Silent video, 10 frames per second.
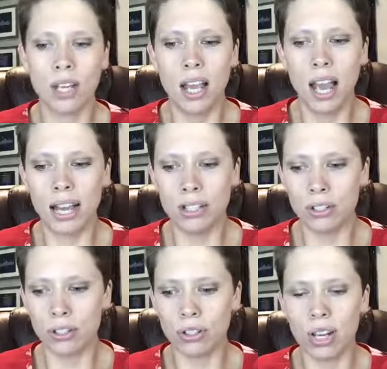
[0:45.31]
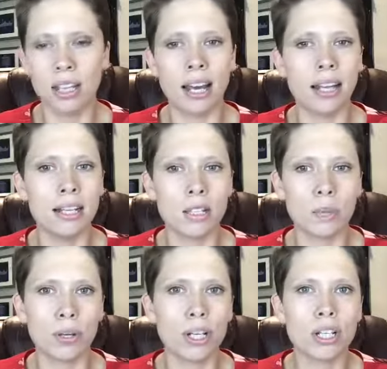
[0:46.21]
and you're in that
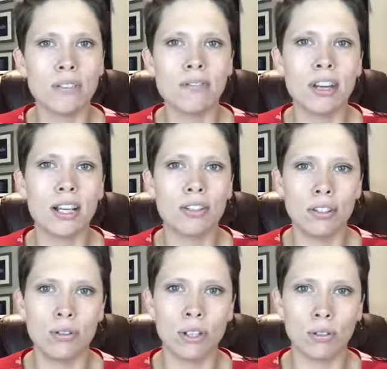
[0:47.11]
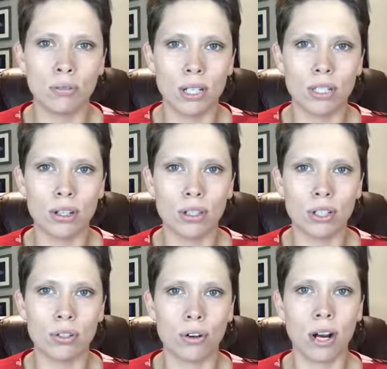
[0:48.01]
inspiration phase doing your research and
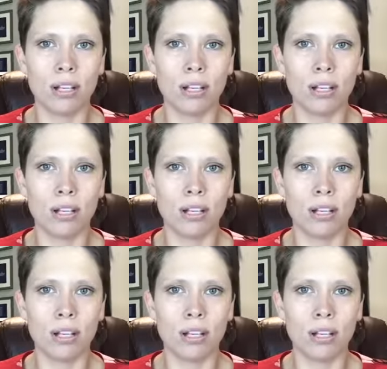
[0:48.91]
trying